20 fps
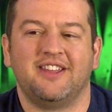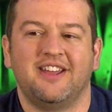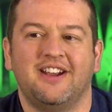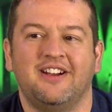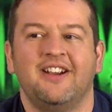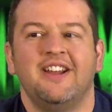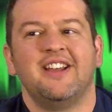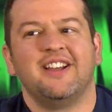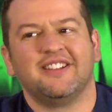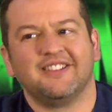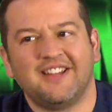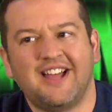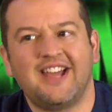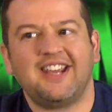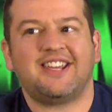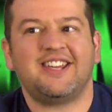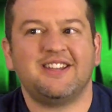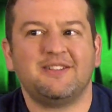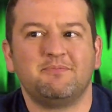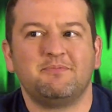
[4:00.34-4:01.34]
there.
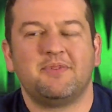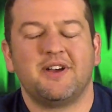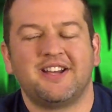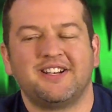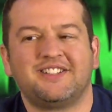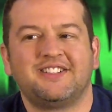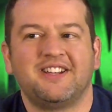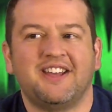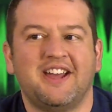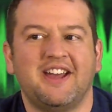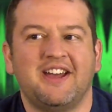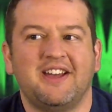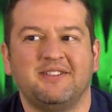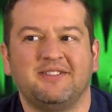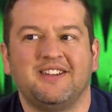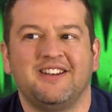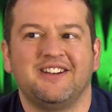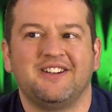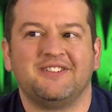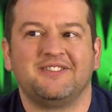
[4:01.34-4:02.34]
Like it, but
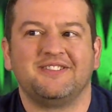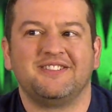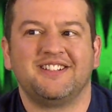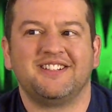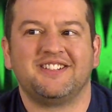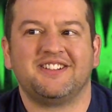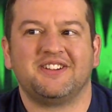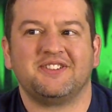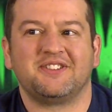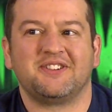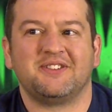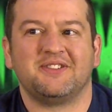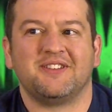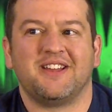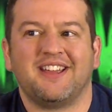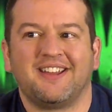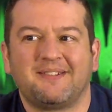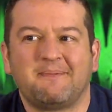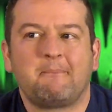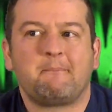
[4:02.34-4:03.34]
you know, it's also
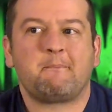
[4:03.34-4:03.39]
like,